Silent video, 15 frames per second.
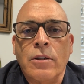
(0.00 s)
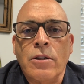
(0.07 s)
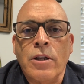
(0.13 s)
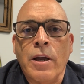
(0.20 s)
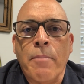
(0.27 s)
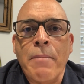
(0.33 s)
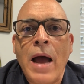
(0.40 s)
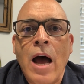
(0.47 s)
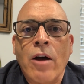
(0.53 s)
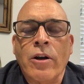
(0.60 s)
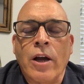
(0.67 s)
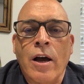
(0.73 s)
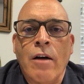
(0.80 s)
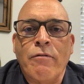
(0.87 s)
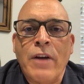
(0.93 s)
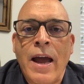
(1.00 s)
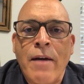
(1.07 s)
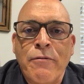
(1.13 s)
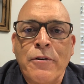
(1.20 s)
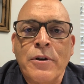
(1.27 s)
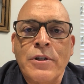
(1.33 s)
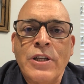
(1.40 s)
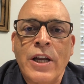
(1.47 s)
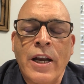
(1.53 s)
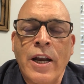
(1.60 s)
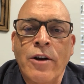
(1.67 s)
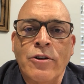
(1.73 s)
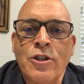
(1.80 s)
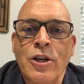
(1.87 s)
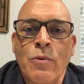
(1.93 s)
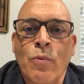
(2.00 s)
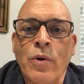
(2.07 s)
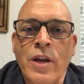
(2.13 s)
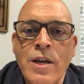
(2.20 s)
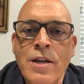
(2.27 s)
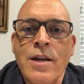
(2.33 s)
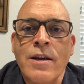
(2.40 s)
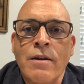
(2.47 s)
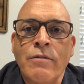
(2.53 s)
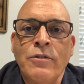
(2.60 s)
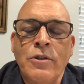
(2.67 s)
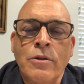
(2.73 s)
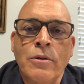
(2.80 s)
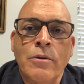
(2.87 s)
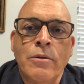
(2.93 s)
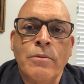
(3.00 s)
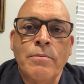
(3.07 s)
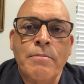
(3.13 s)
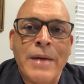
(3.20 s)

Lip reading: the amount of effort and energy we give to